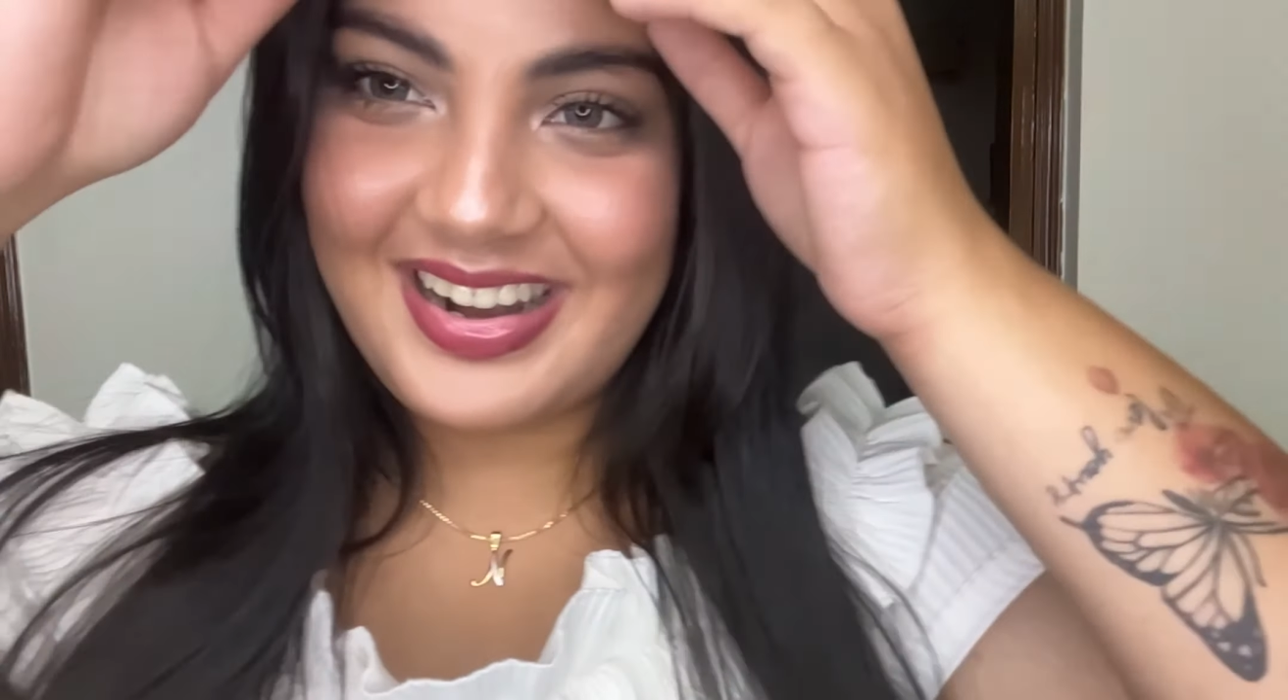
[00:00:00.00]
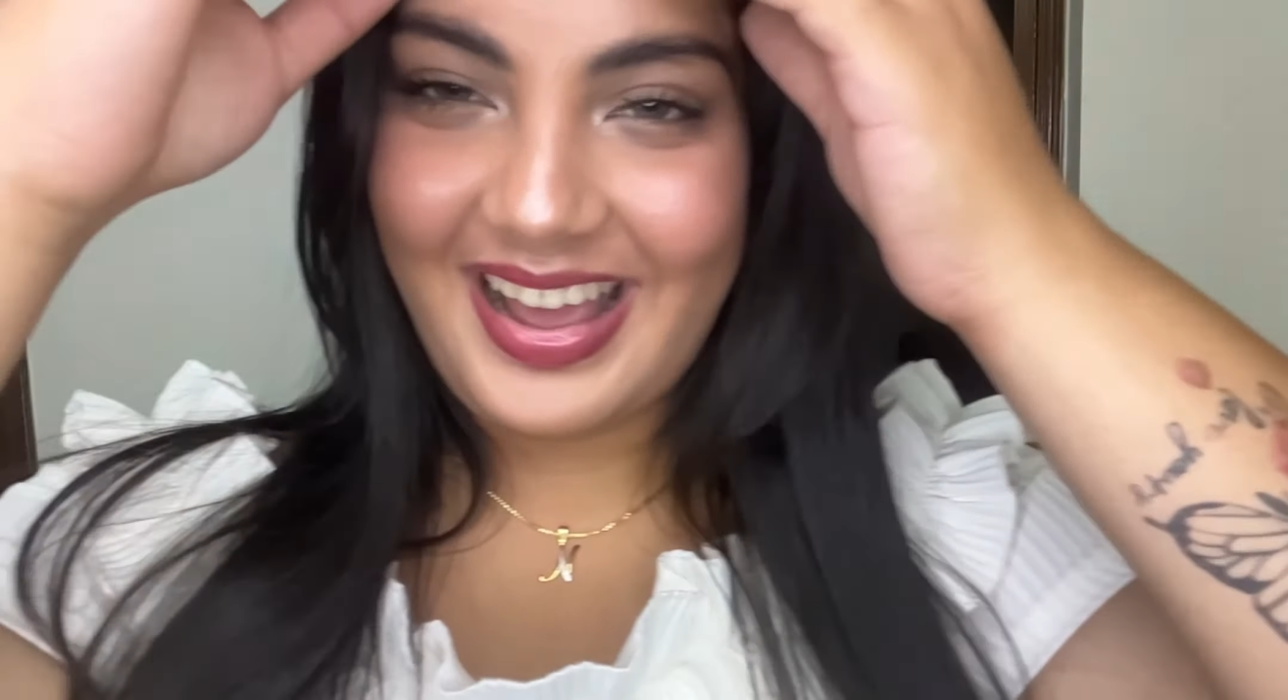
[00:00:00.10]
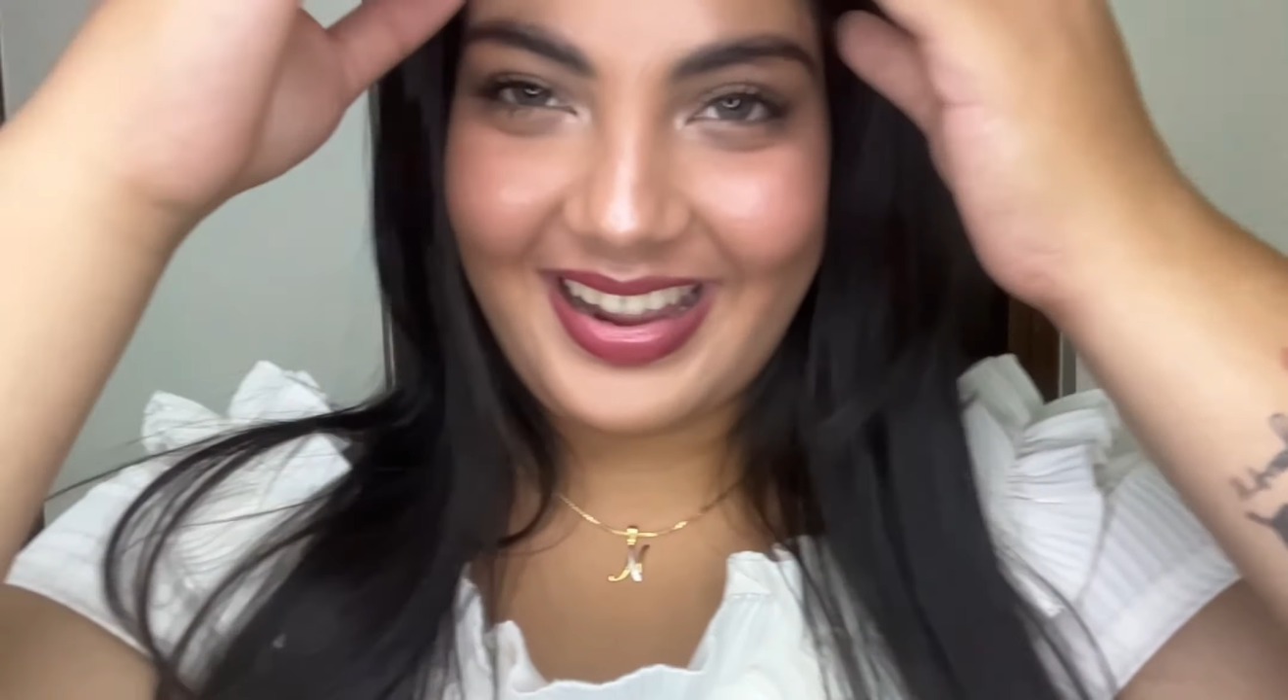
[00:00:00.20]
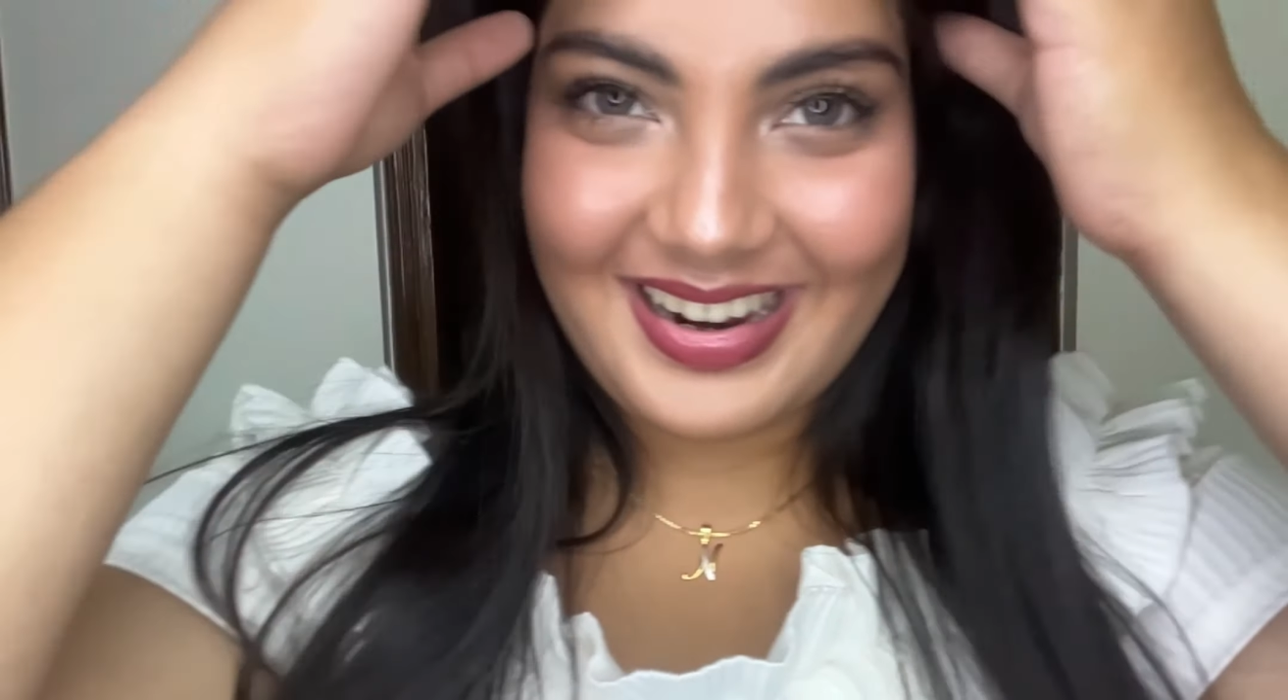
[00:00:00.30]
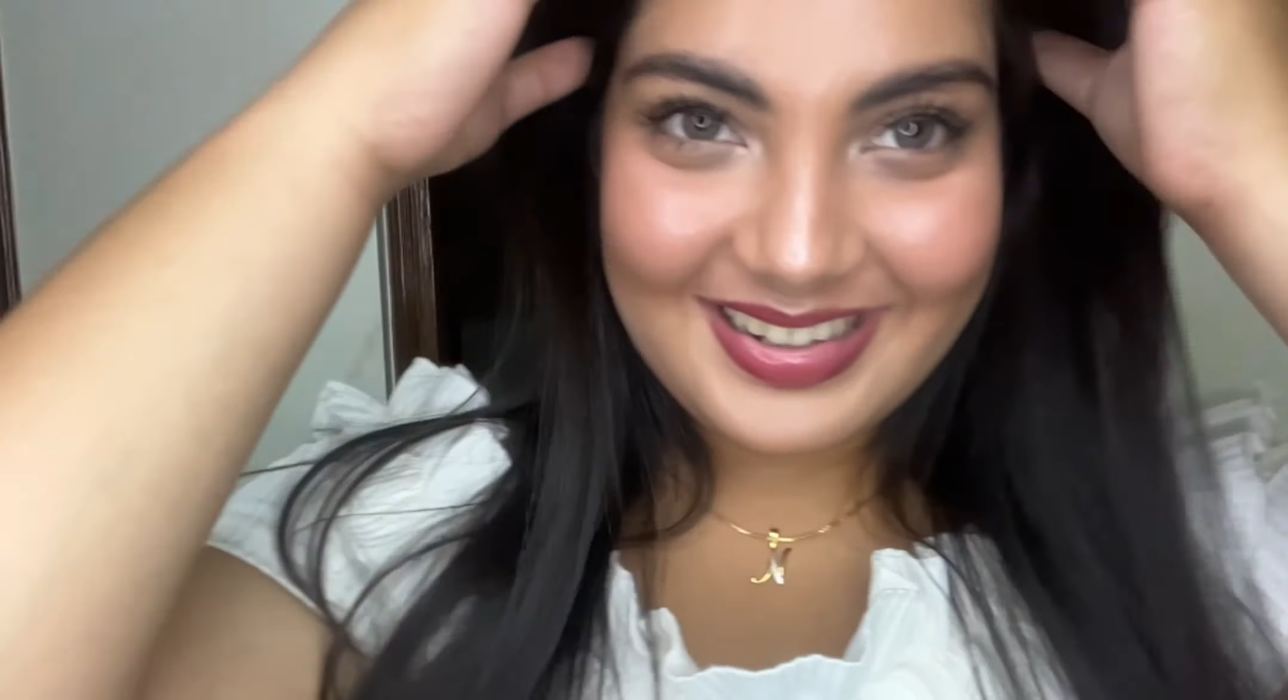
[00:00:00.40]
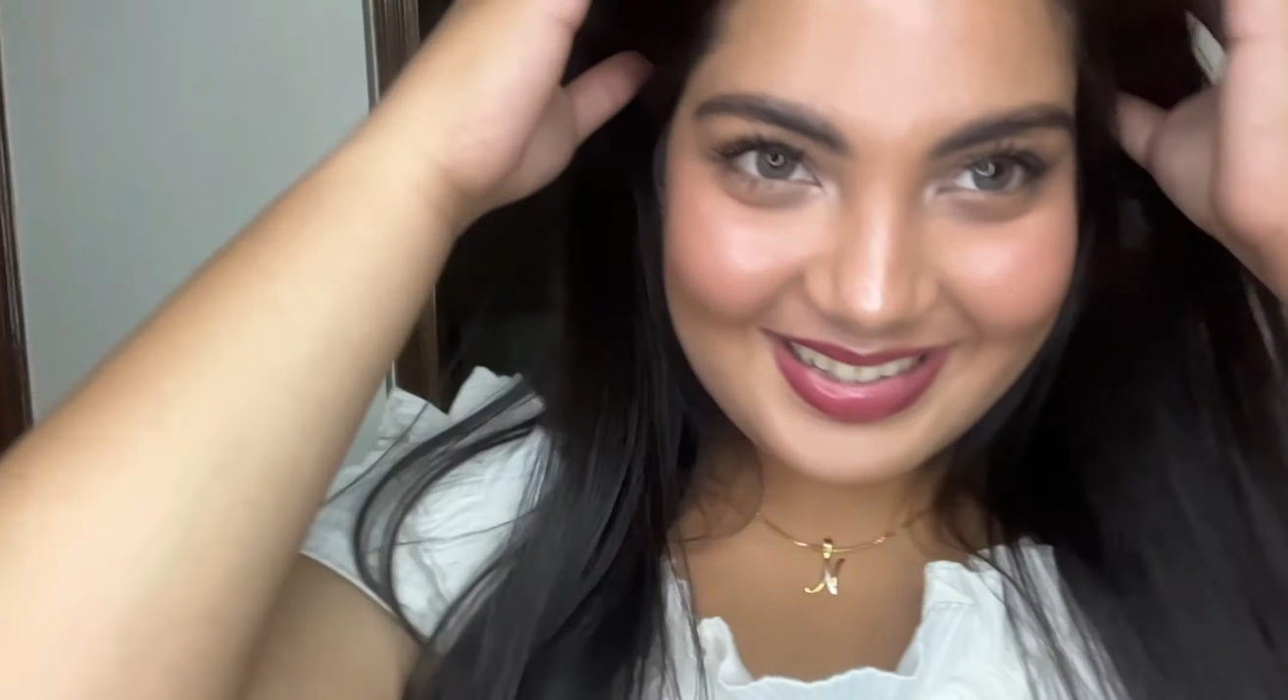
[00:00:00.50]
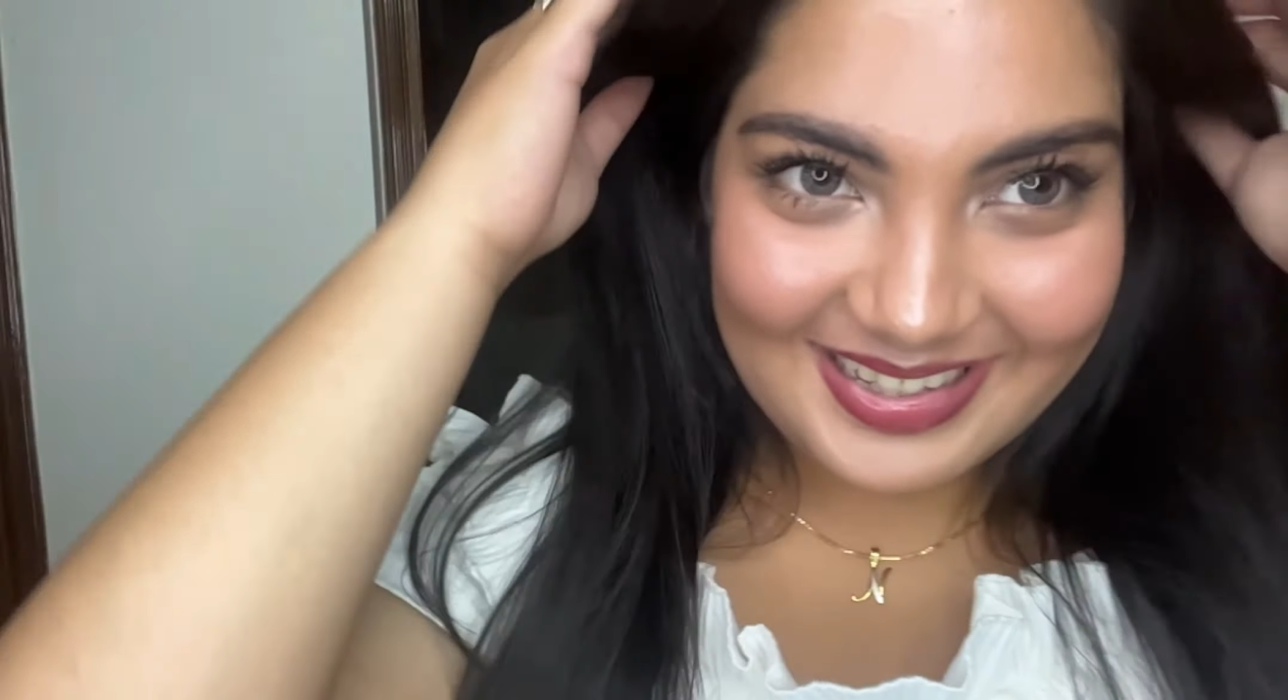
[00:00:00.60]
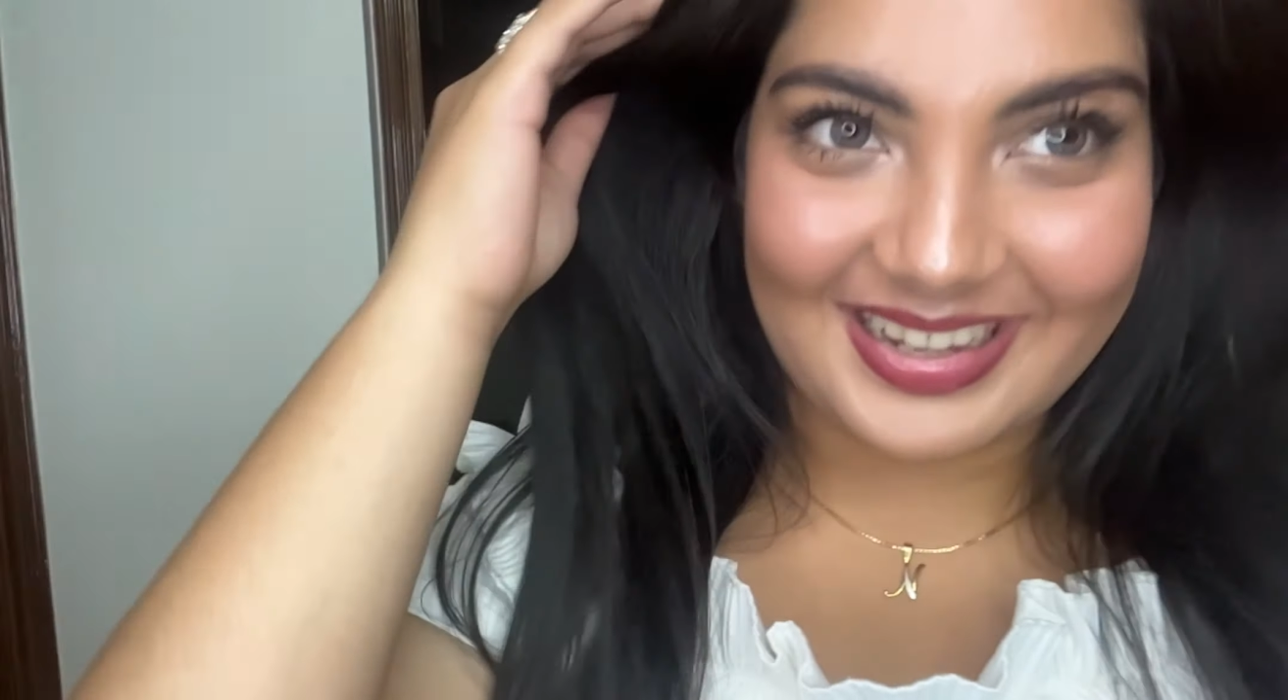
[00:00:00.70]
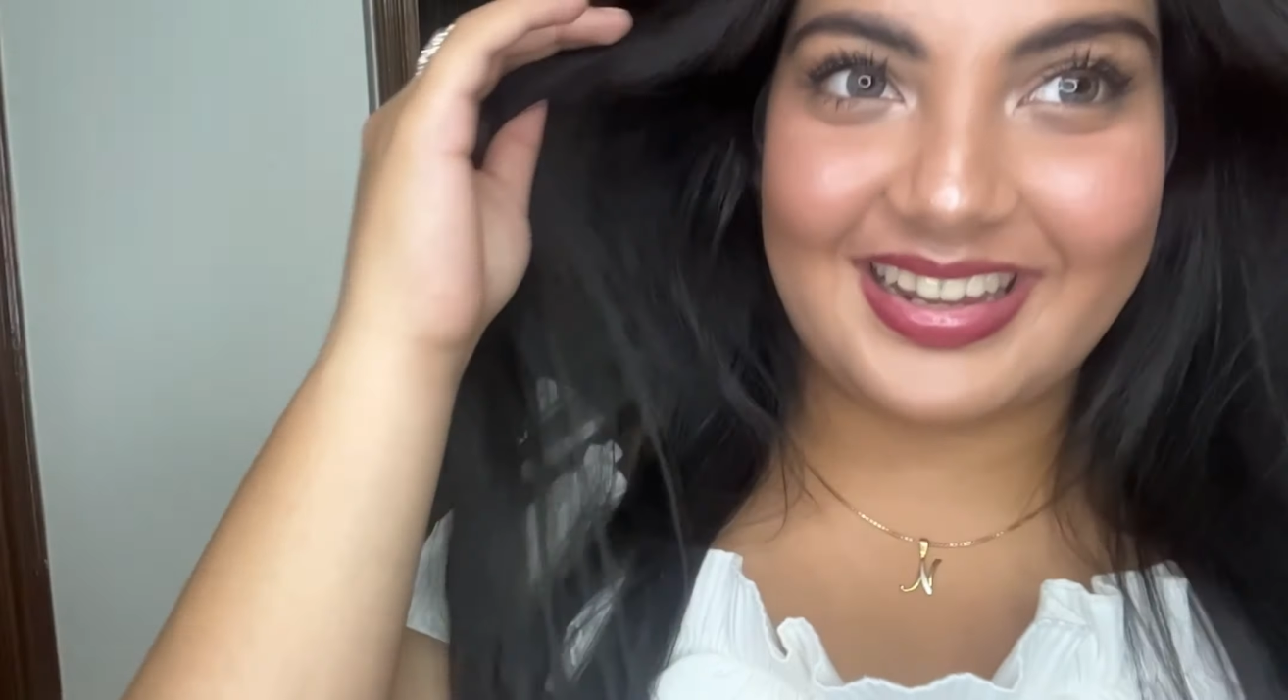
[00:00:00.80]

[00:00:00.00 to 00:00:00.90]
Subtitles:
I can't say